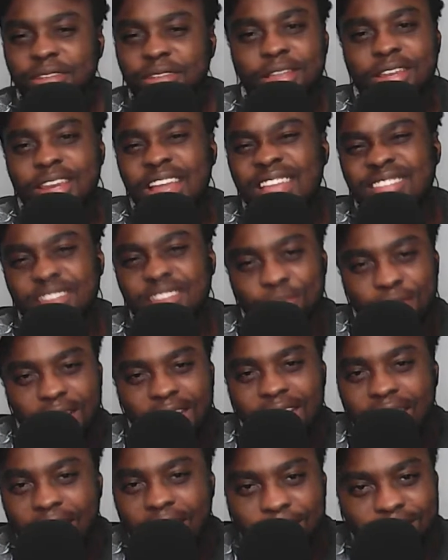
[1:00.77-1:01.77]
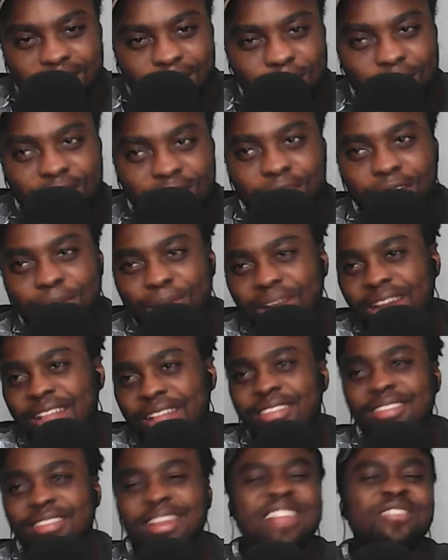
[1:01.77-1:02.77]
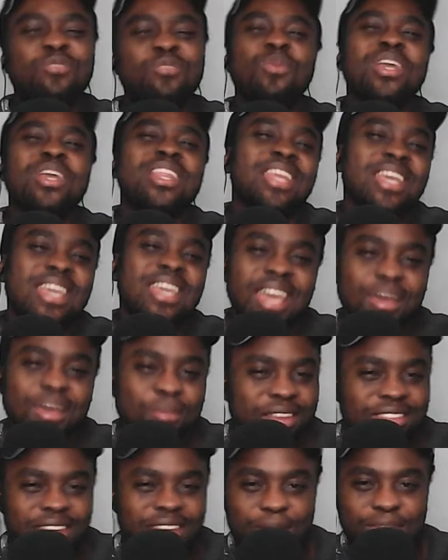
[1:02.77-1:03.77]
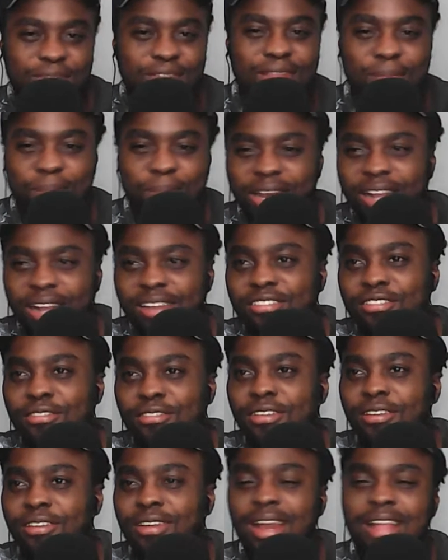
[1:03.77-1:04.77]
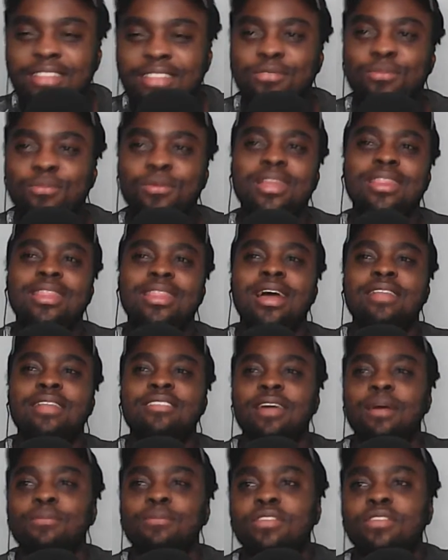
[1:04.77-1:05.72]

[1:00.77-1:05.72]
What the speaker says: It doesn't really count the result, but let's win the game in terms of the penalty shootout. Let's win that.